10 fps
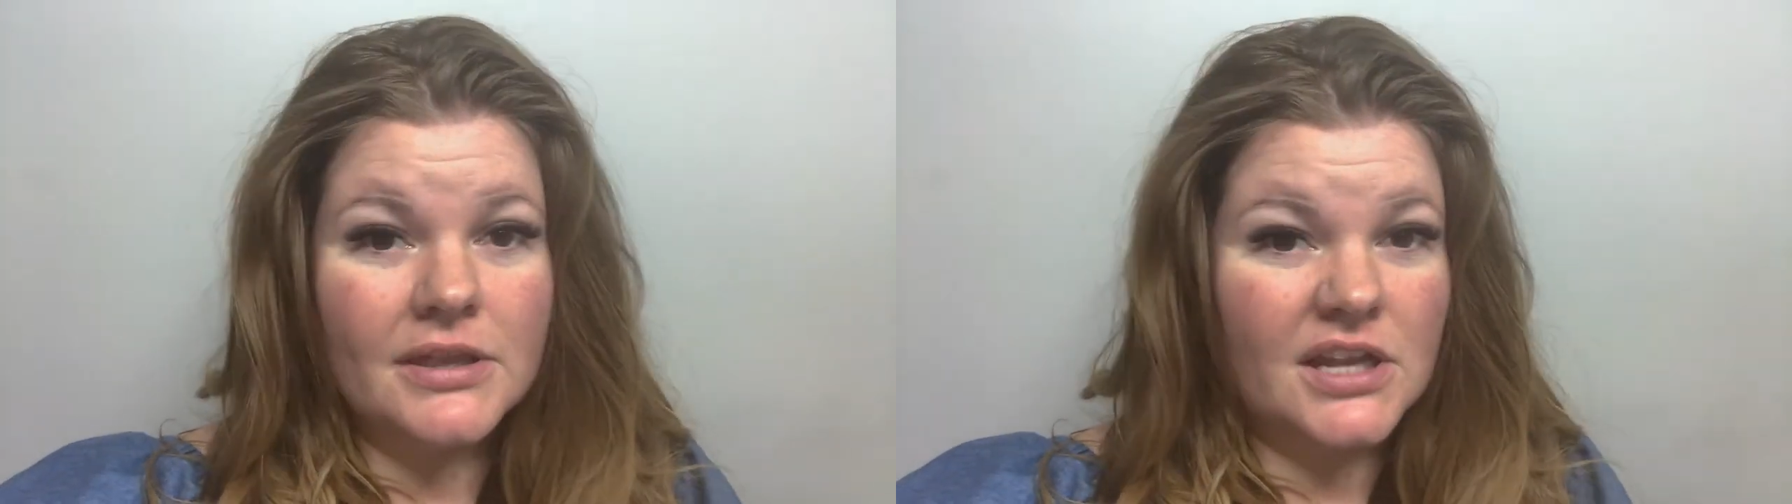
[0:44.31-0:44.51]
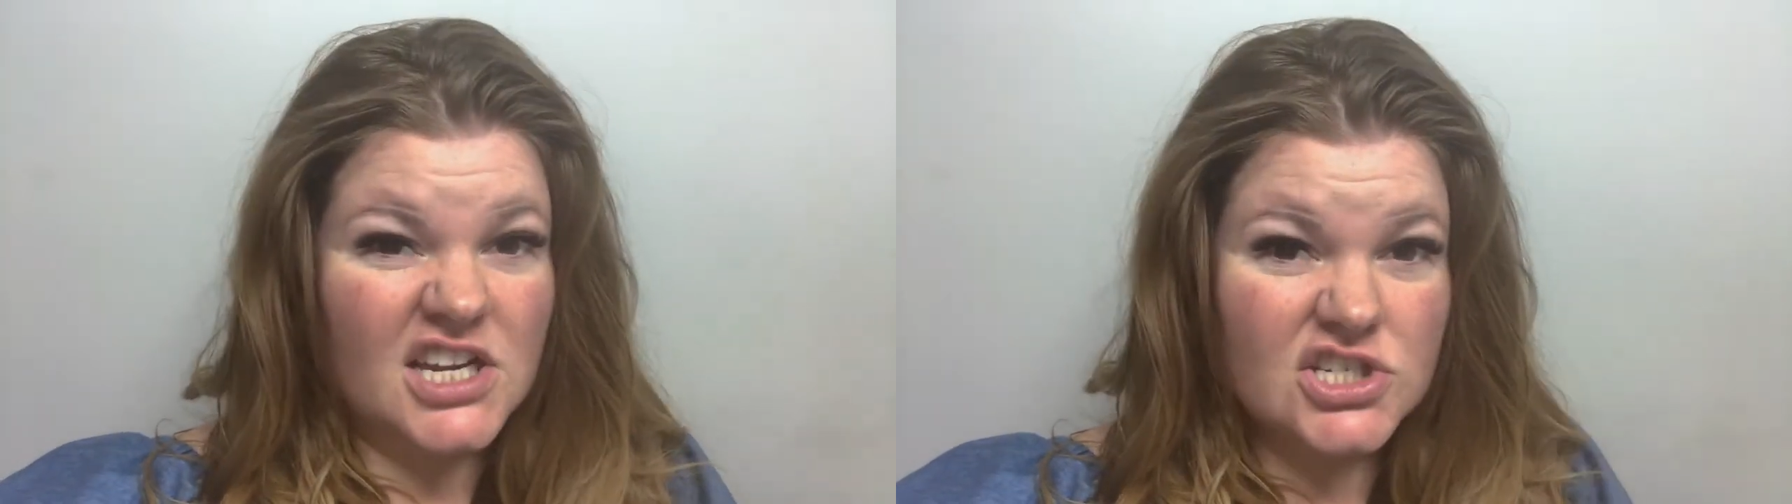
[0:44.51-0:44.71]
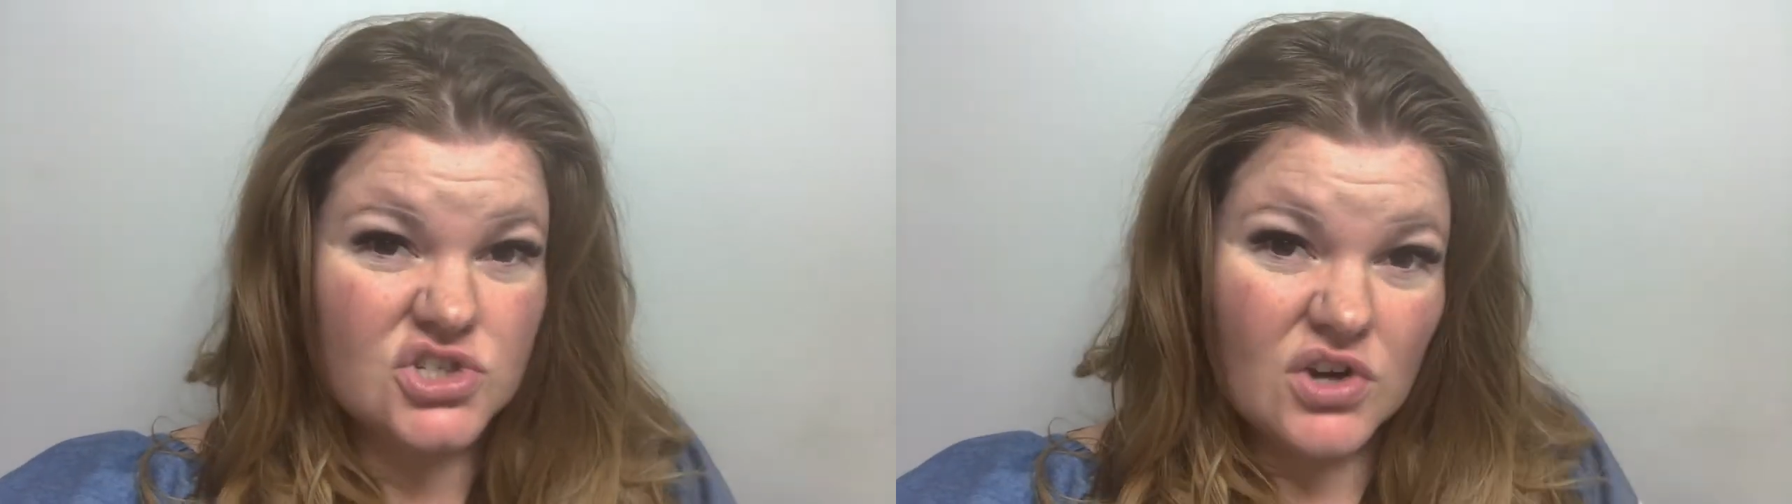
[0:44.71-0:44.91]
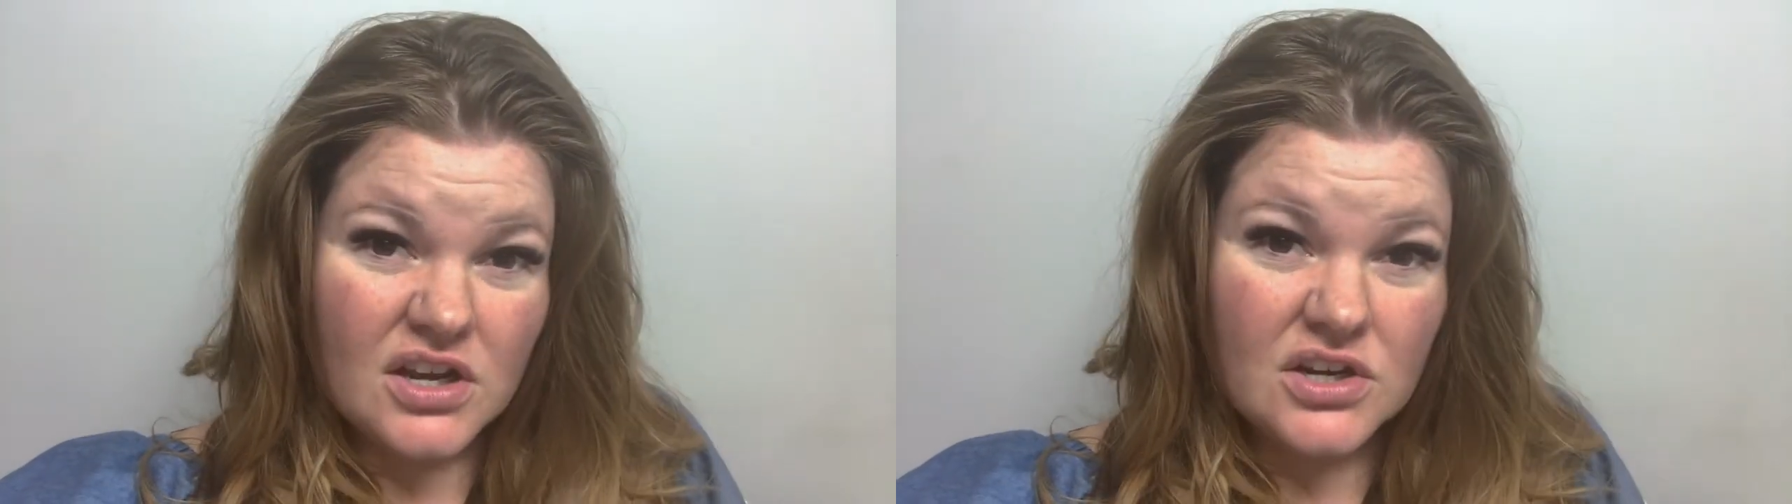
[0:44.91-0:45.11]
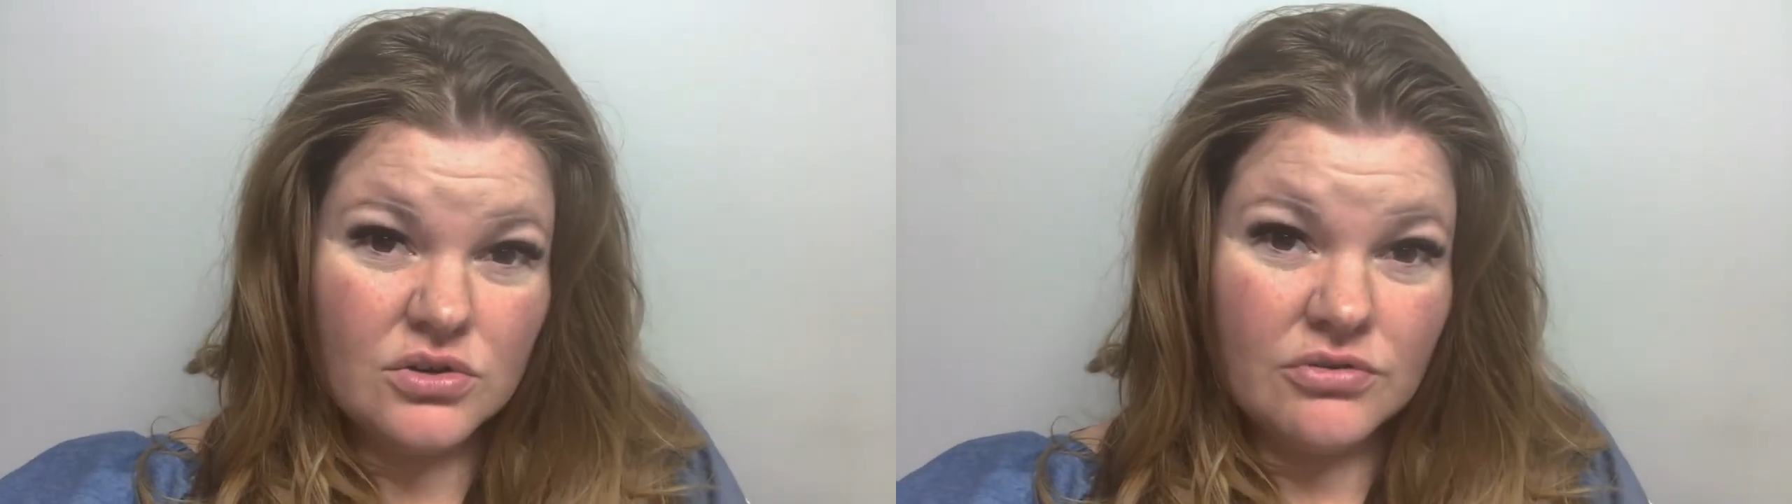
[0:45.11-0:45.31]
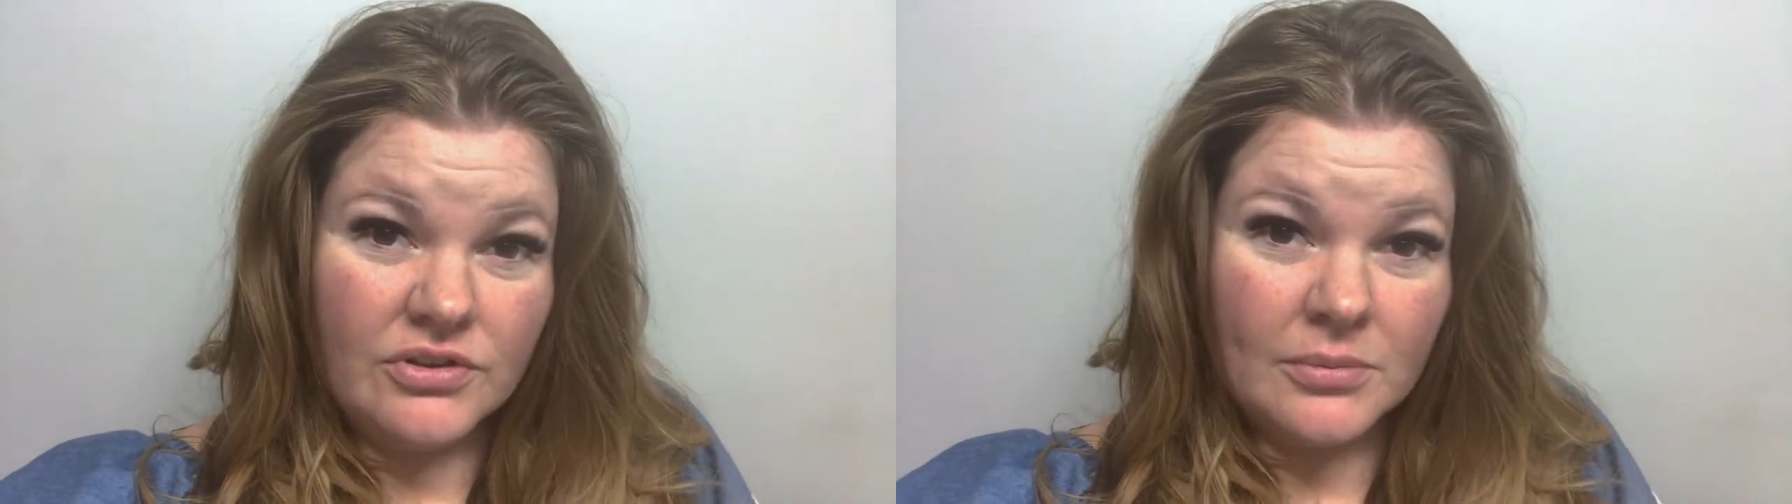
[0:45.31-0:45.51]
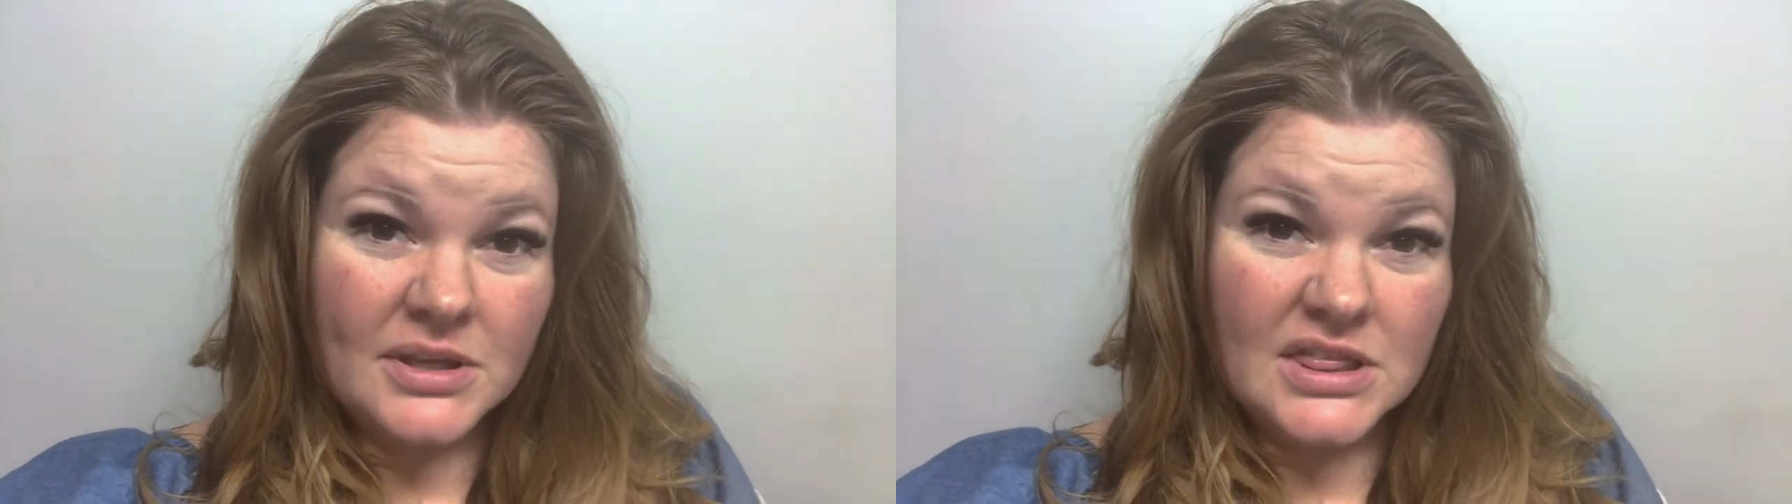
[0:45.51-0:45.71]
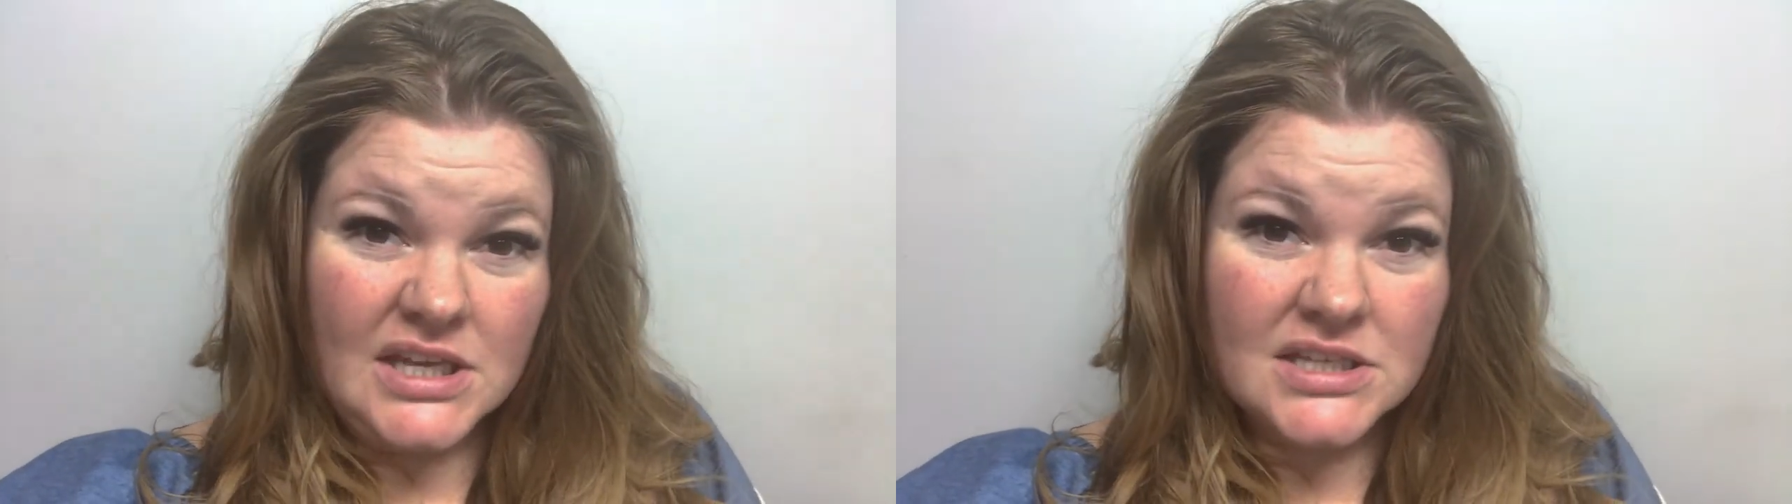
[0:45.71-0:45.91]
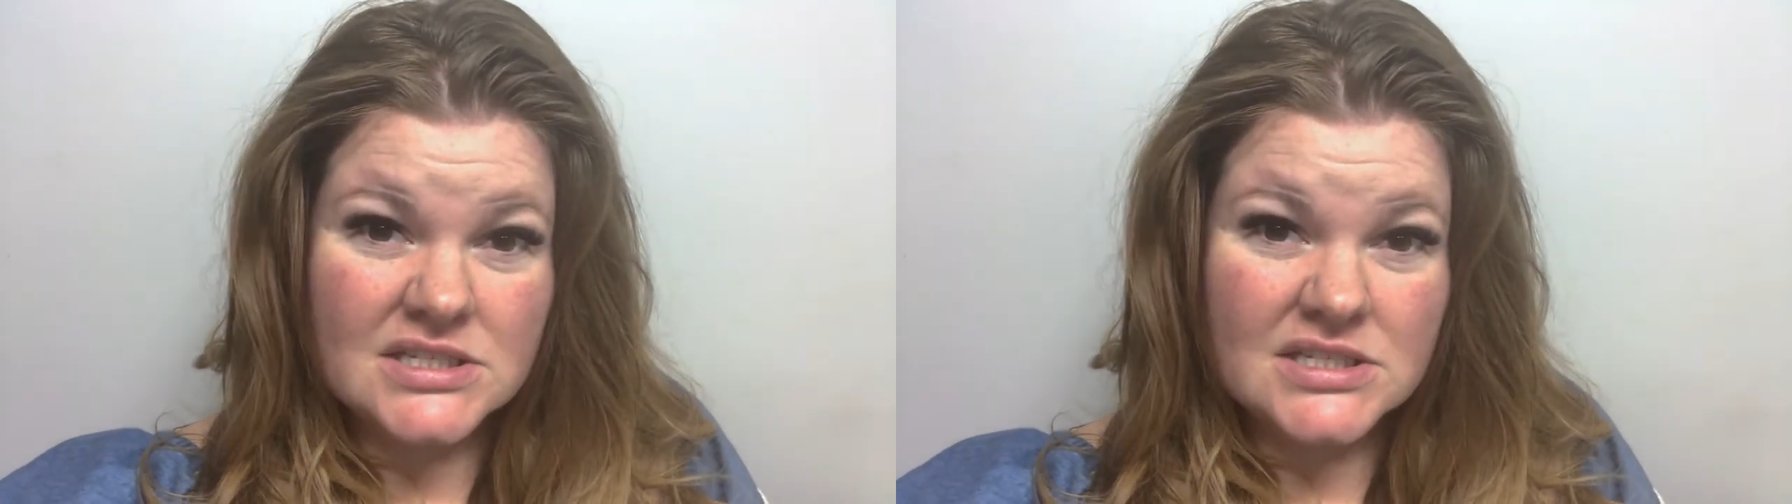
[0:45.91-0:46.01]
And then I just tried a new filming thing